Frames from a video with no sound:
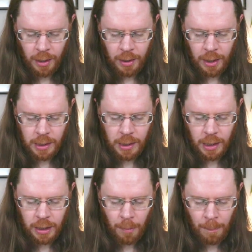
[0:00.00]
This
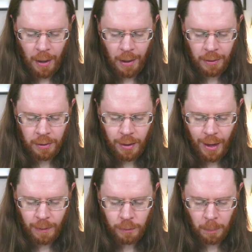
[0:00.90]
is the path to
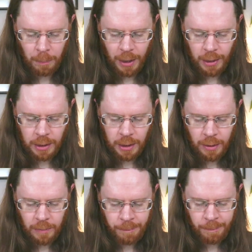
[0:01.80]
outer peace
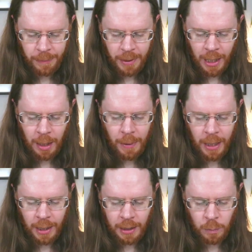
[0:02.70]
and it
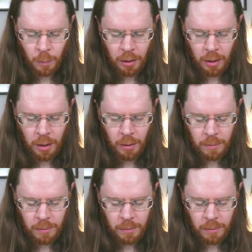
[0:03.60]
begins with you.